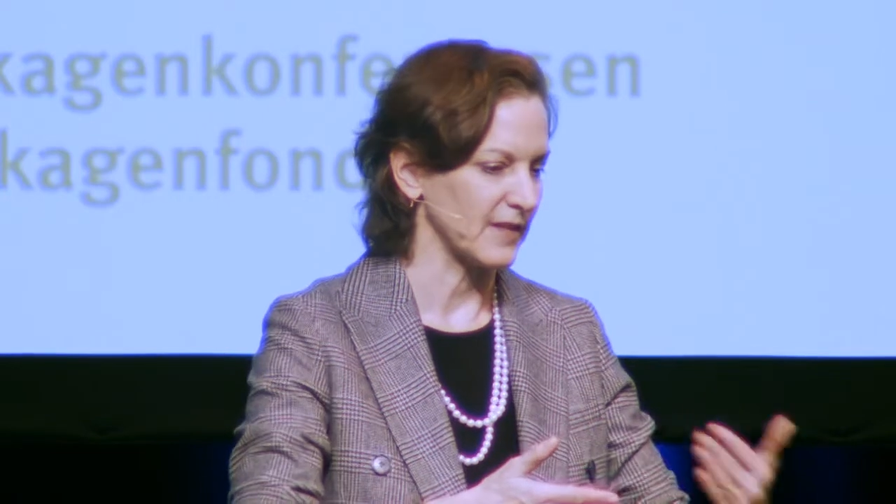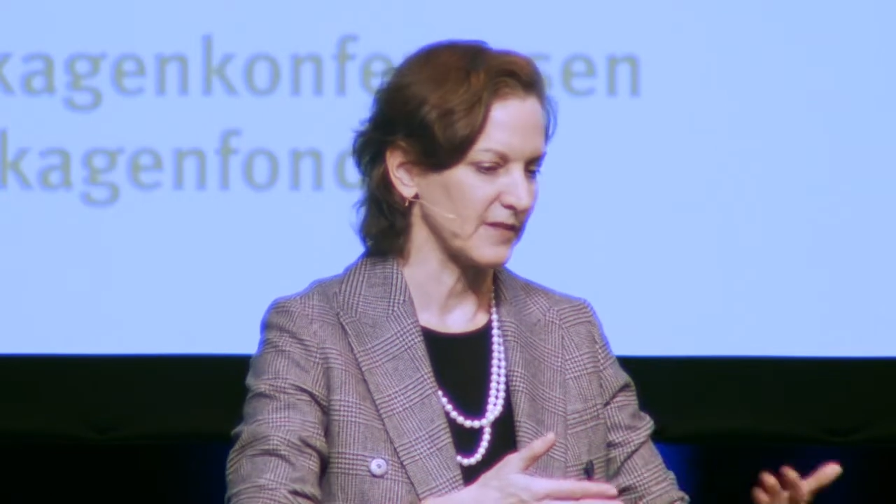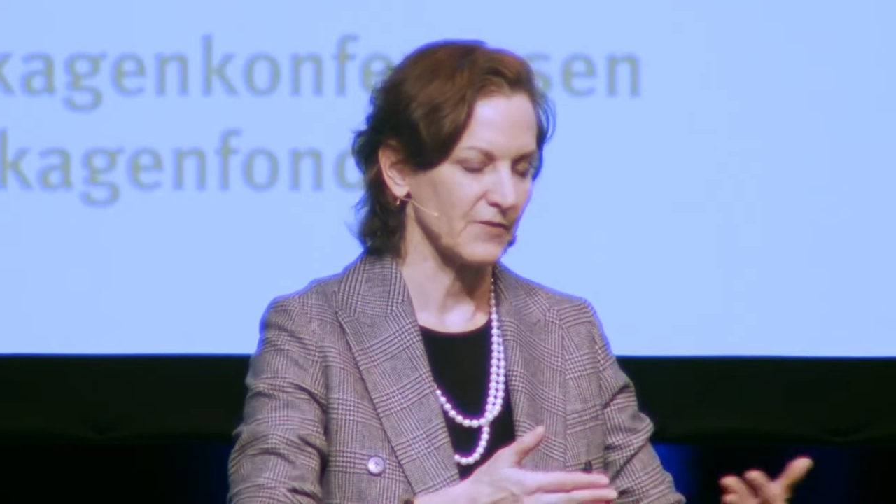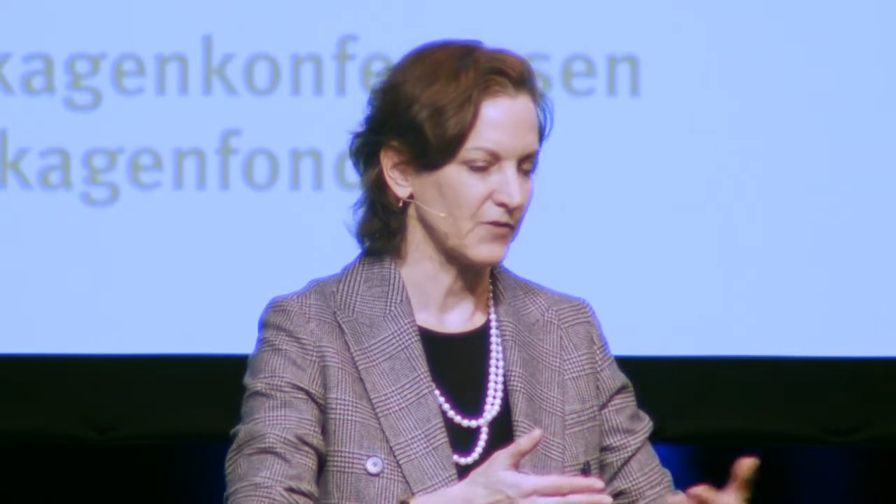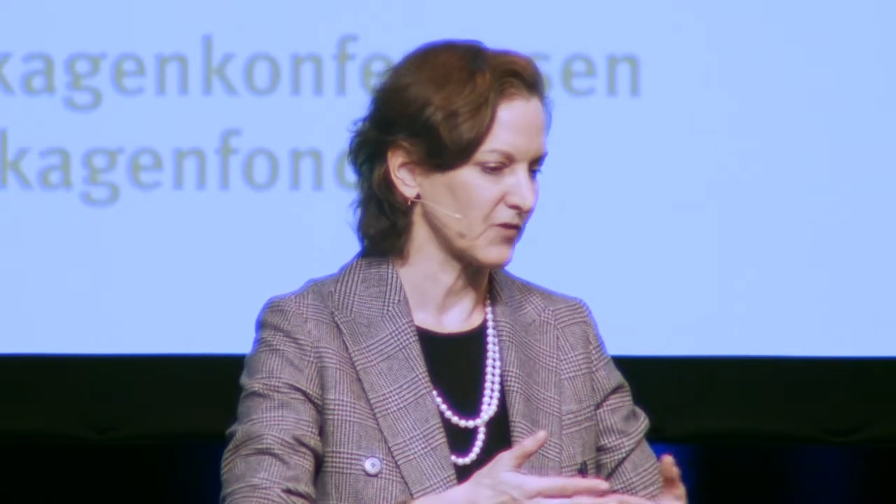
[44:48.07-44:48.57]
as
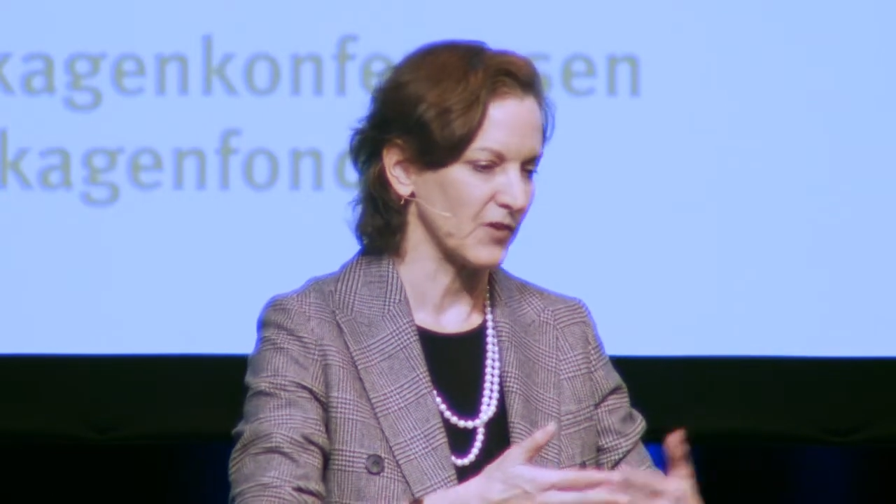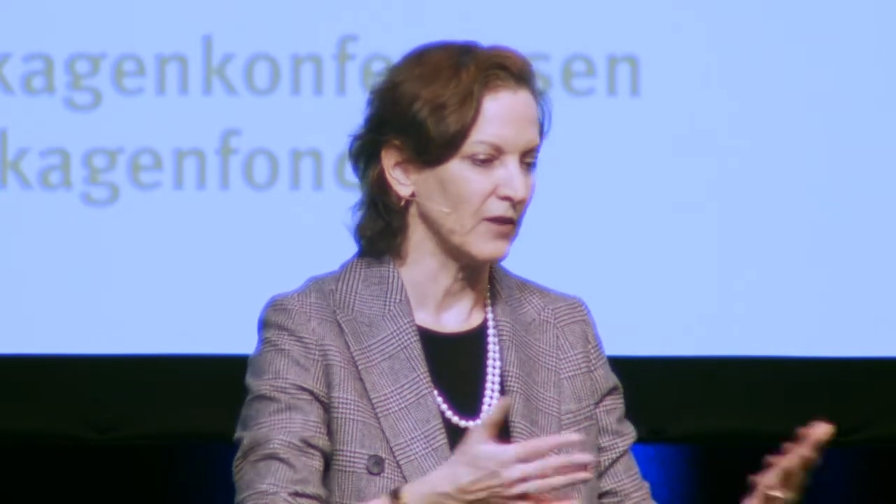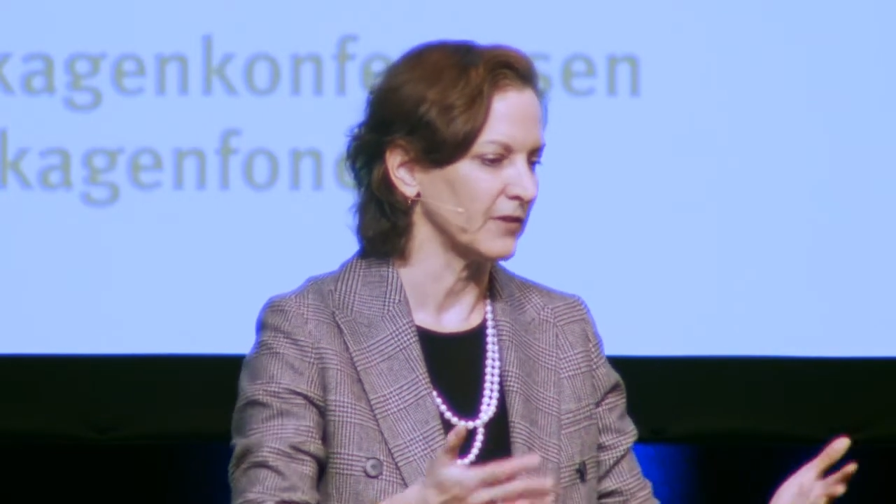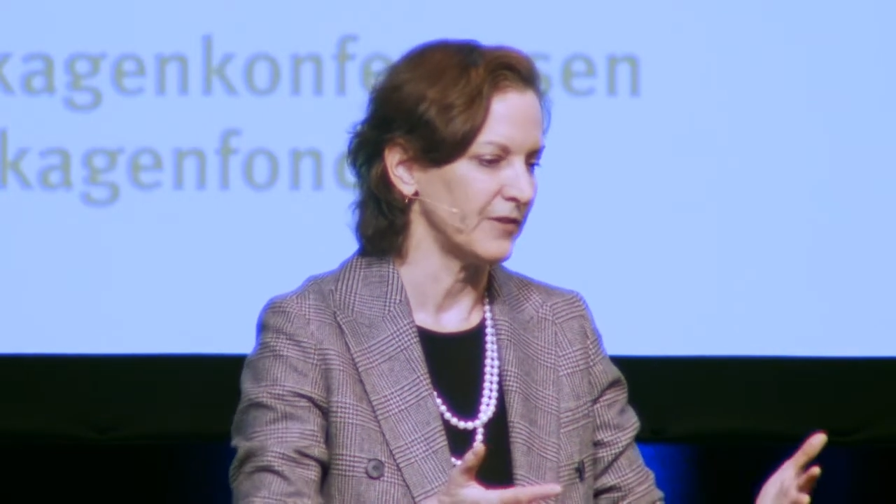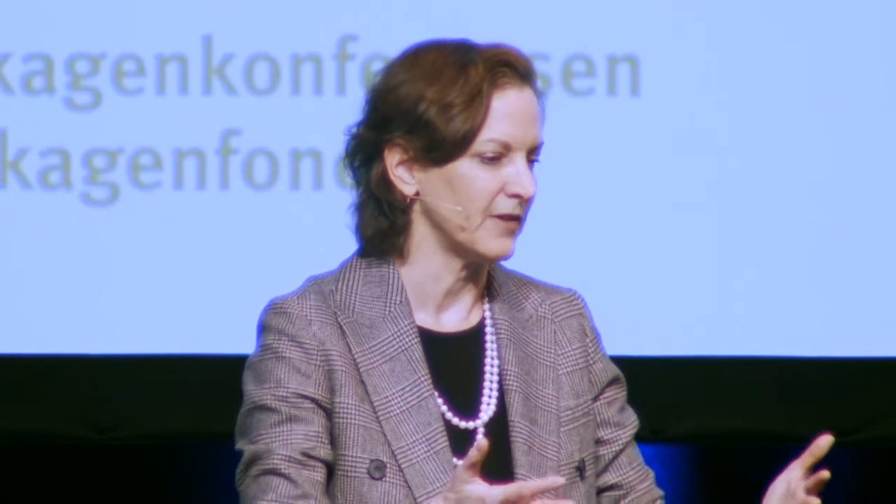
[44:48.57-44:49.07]
if
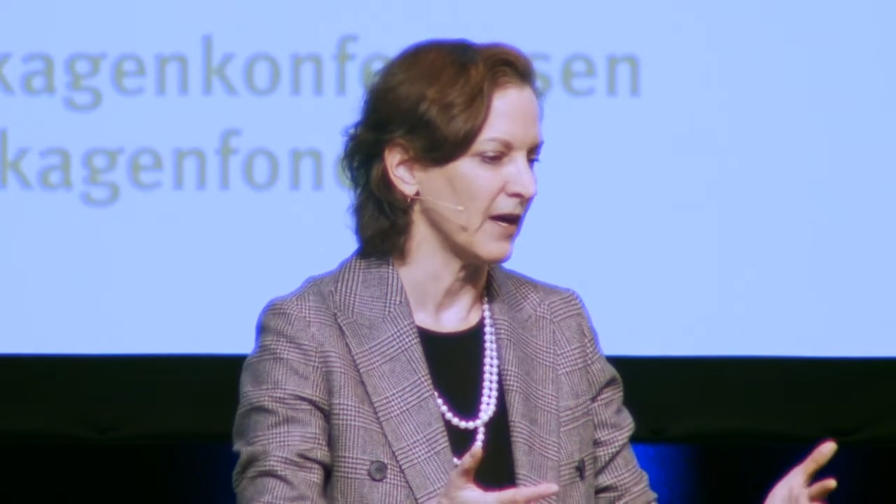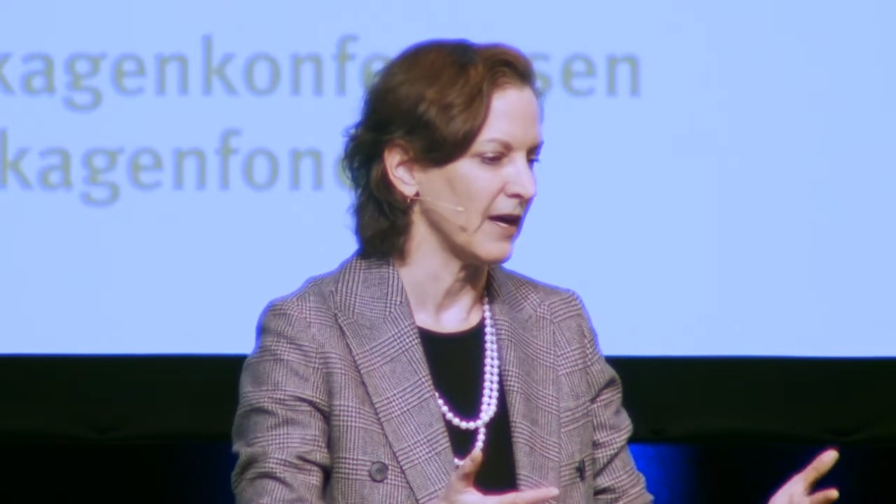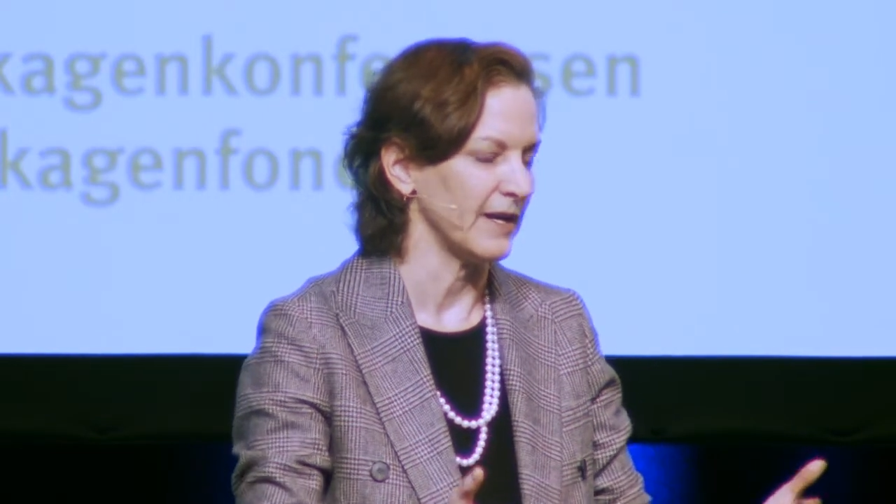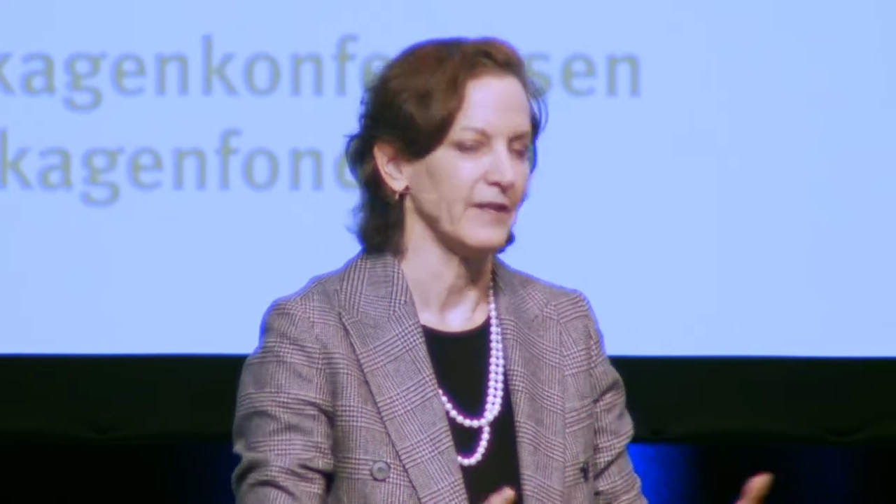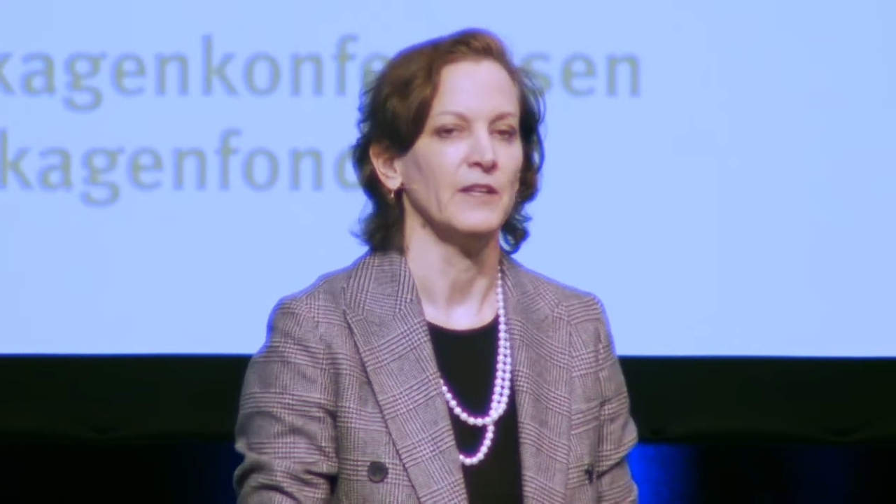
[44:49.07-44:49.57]
Stalin
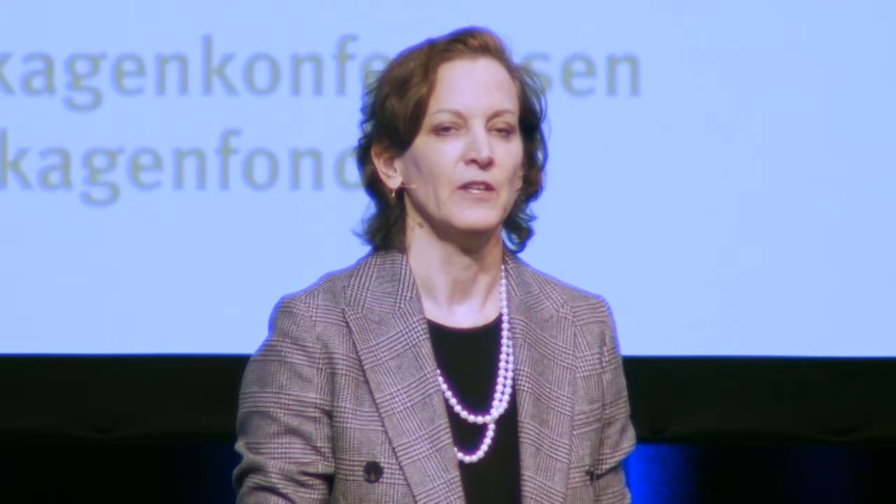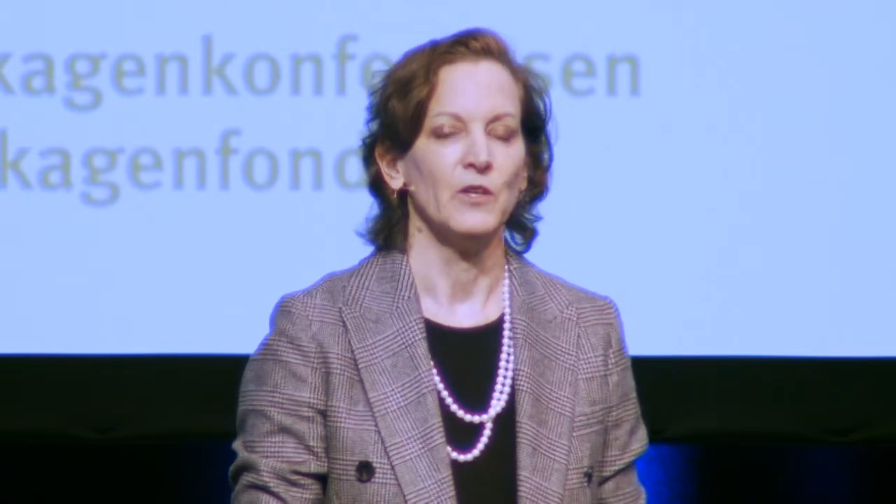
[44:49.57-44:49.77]
died.